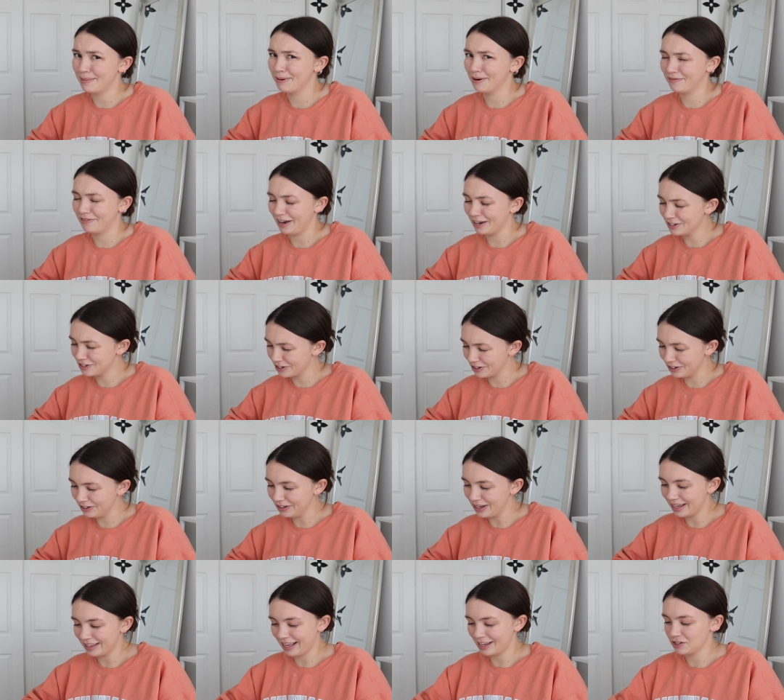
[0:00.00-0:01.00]
to be
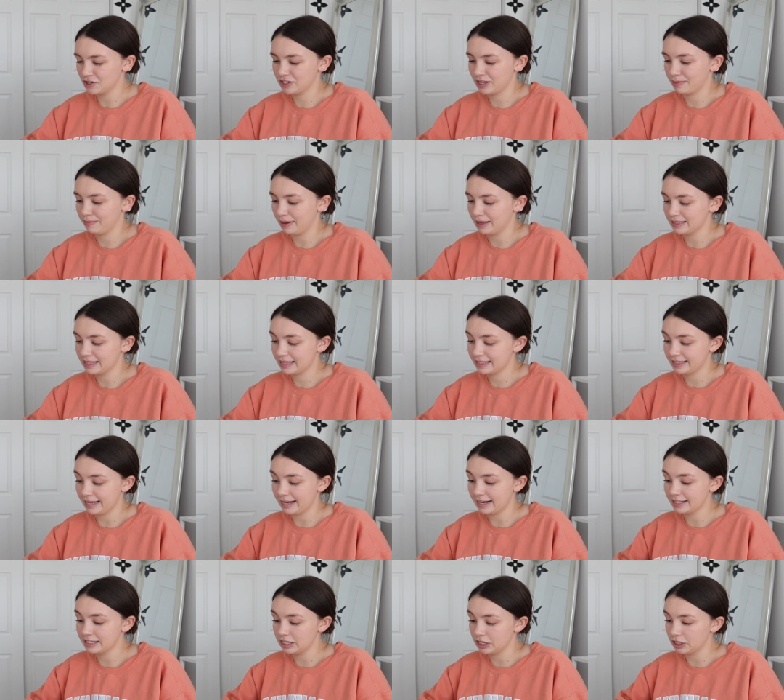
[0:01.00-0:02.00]
professional and that's just like basic
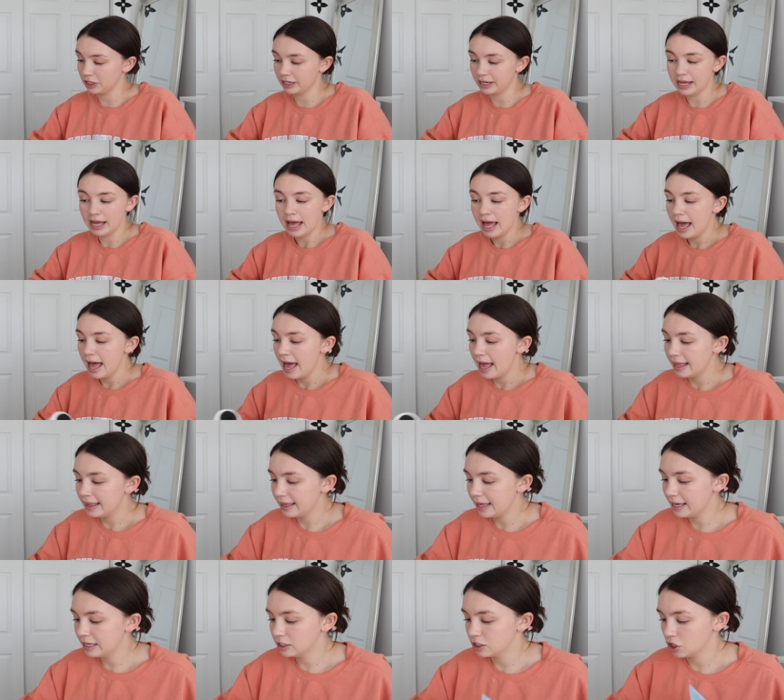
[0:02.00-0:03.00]
sanitariness.
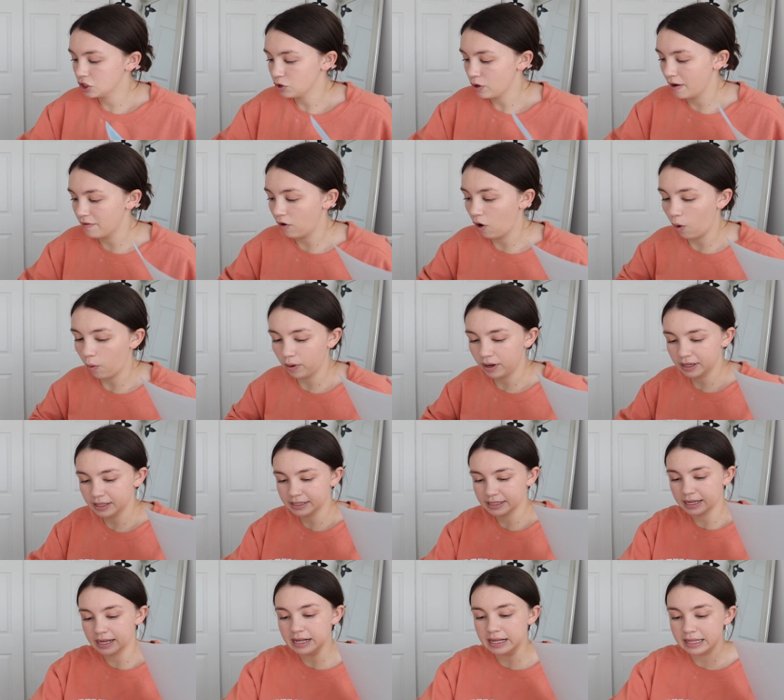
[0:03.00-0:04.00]
So I've
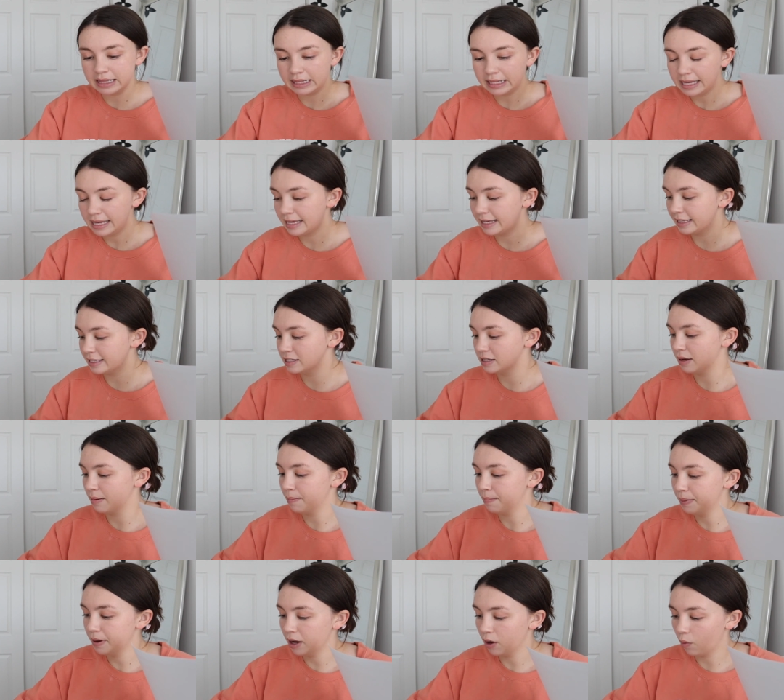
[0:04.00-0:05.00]
always cleaned,
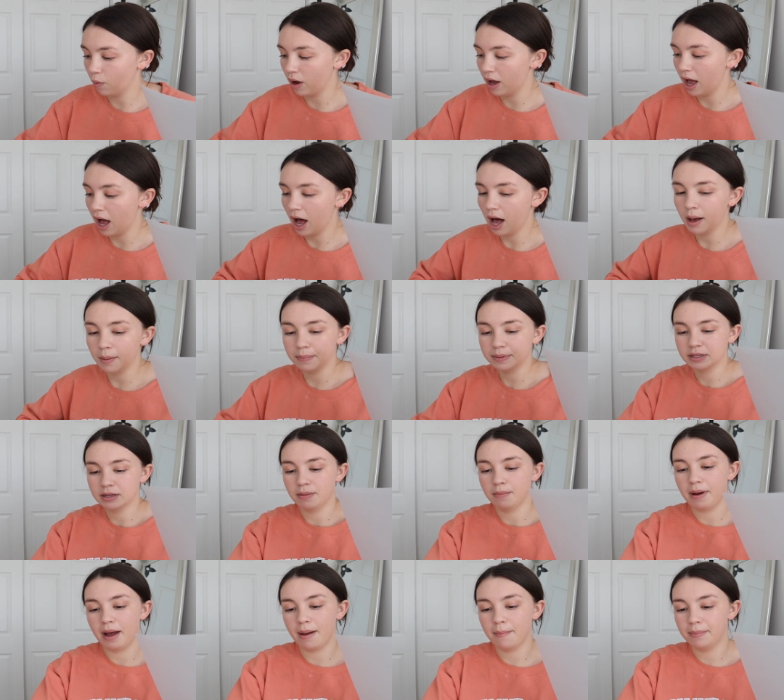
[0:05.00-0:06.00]
but what
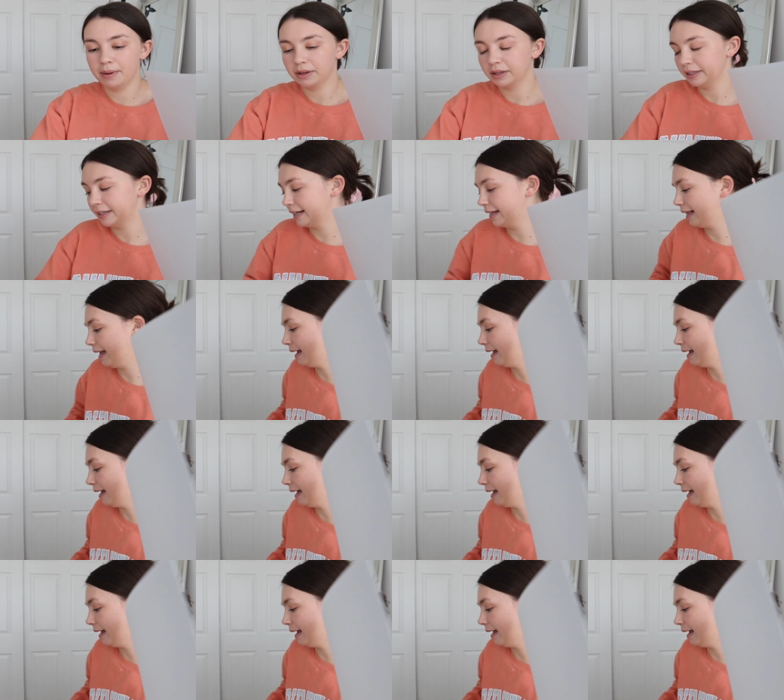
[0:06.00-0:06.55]
upped my ability to